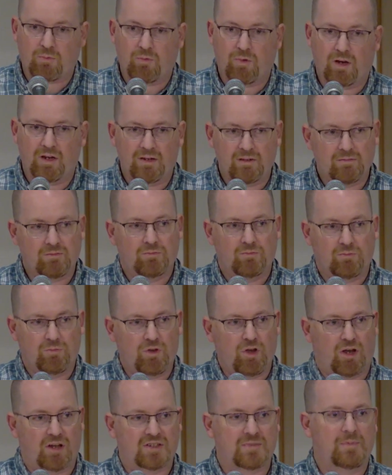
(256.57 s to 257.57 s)
what we
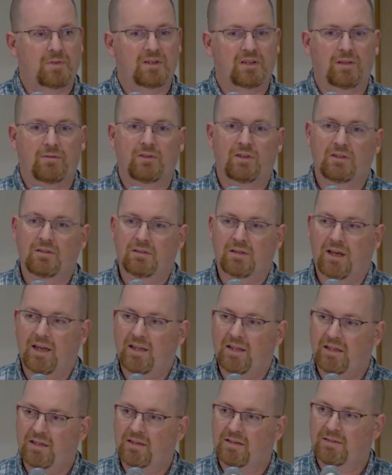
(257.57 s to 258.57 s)
ought to be living
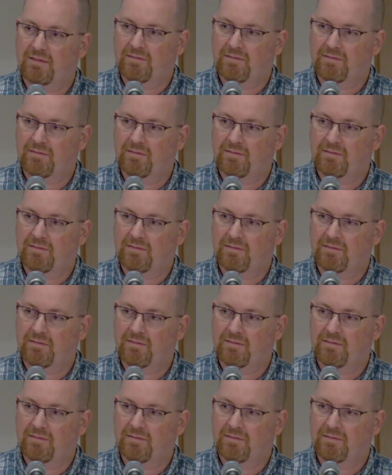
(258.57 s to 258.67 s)
like?